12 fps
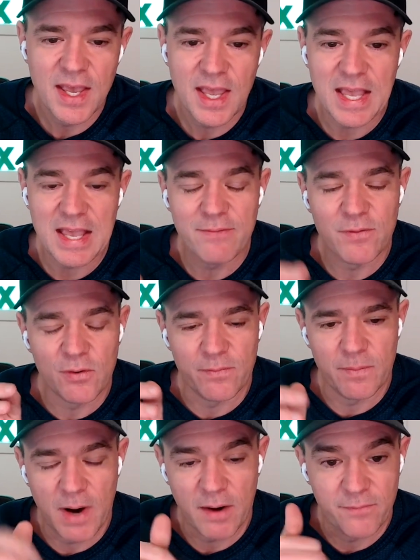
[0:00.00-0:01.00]
If you
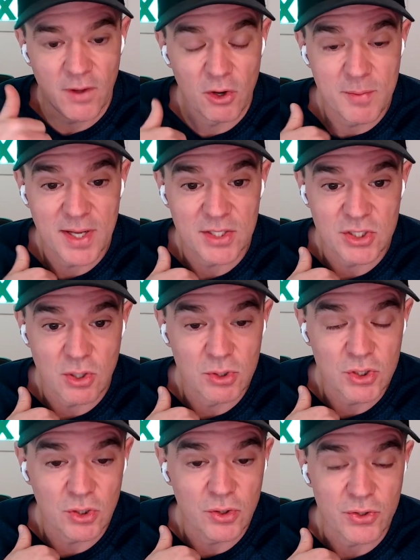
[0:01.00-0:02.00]
are following me on
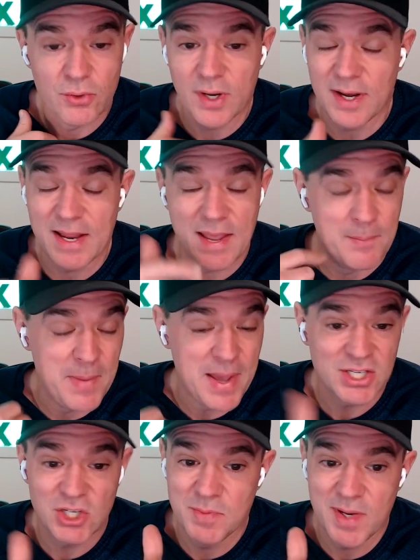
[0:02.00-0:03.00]
social, you can
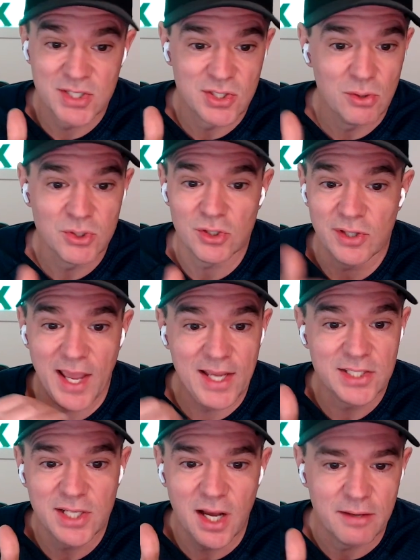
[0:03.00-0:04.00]
message me on social. Hey,
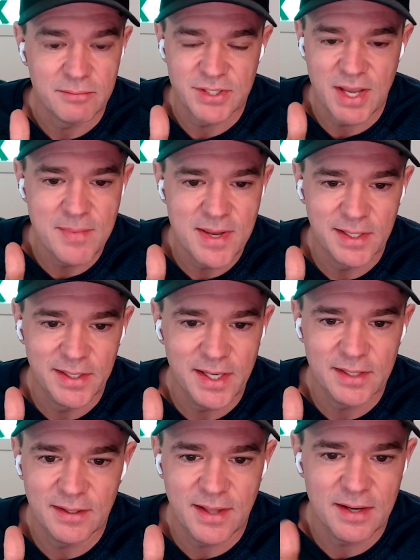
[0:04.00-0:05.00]
Scott, send me a
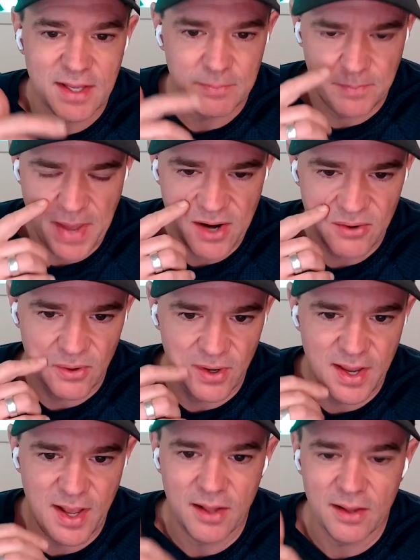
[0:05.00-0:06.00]
link to that Battle
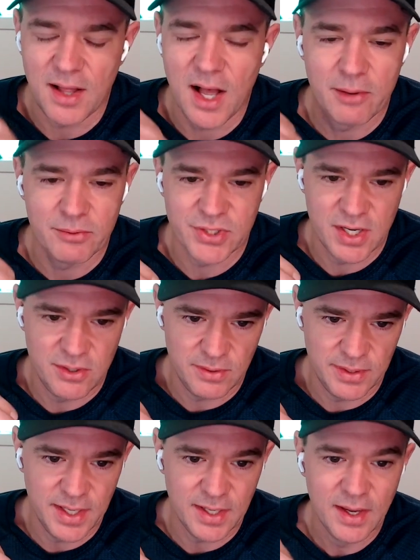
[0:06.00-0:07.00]
Royale. I will send you a
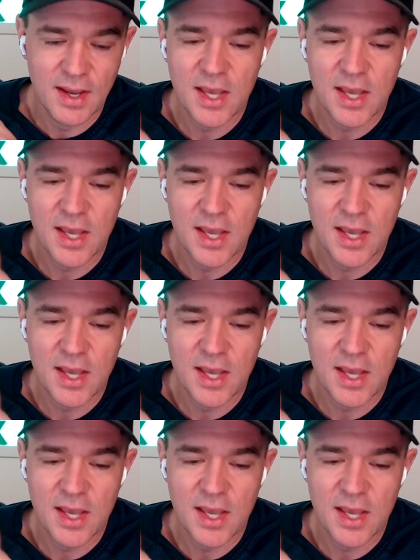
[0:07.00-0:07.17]
link.